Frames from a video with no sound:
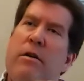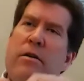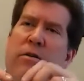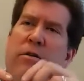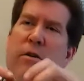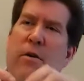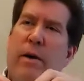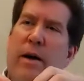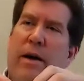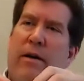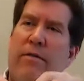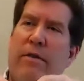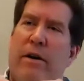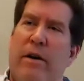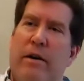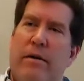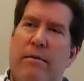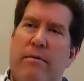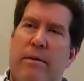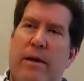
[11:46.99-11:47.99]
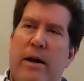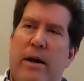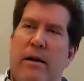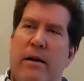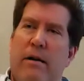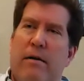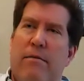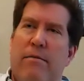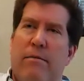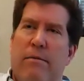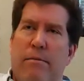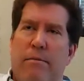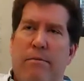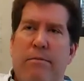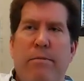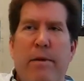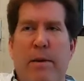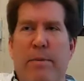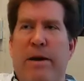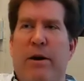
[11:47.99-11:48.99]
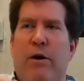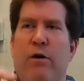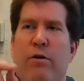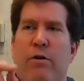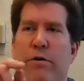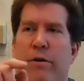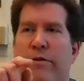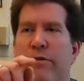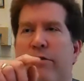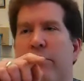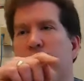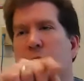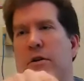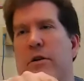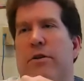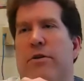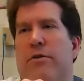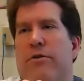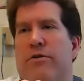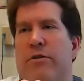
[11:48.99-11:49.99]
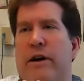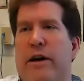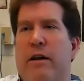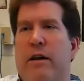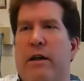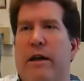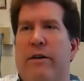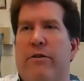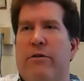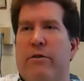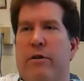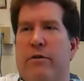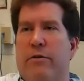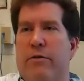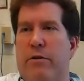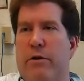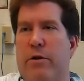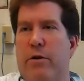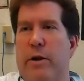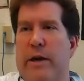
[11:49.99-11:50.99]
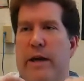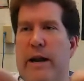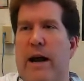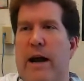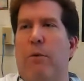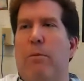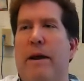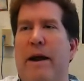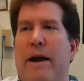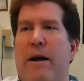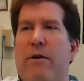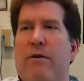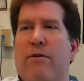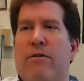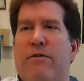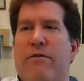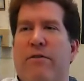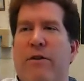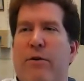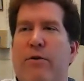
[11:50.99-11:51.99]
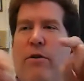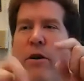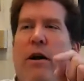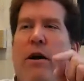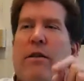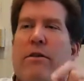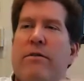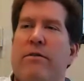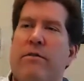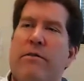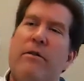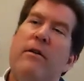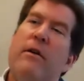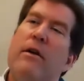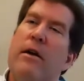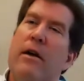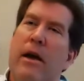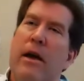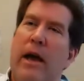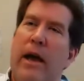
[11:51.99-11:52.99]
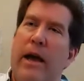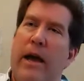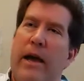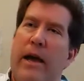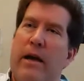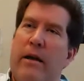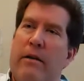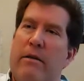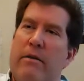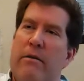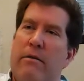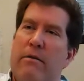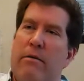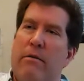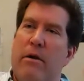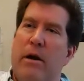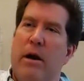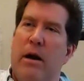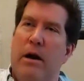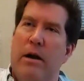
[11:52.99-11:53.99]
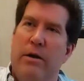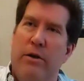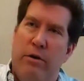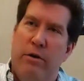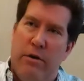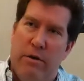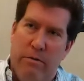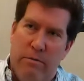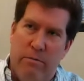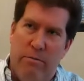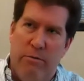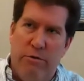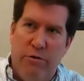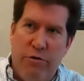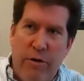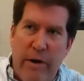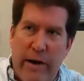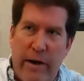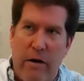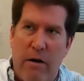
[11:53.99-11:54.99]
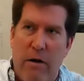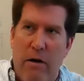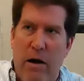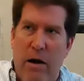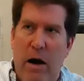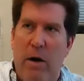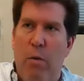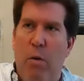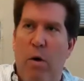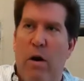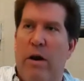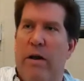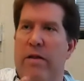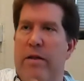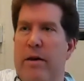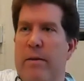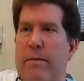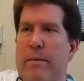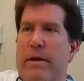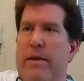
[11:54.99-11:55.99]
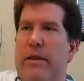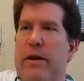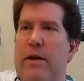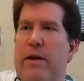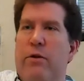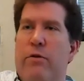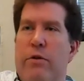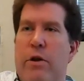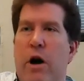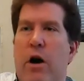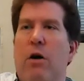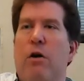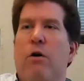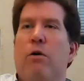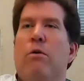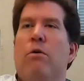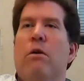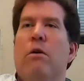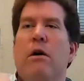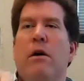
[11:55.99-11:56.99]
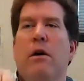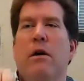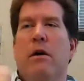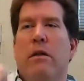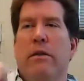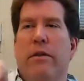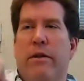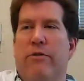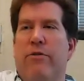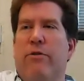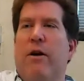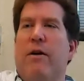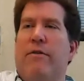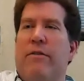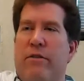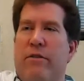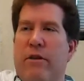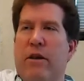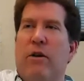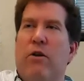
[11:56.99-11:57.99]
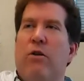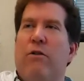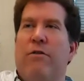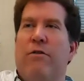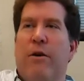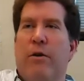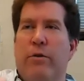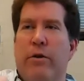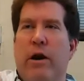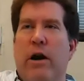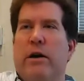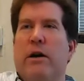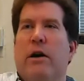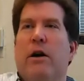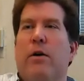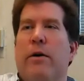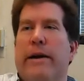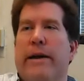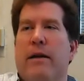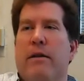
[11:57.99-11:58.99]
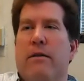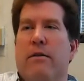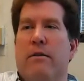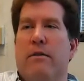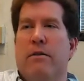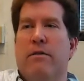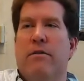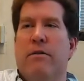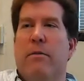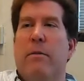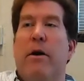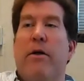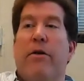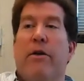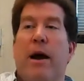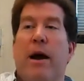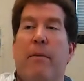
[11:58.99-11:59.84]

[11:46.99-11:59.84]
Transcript: So we have a, you know, a BBO crystal, and you shine a laser into it, and you get out pairs of photons, and you can trigger on one of them, and then you know that you have a single photon going into some other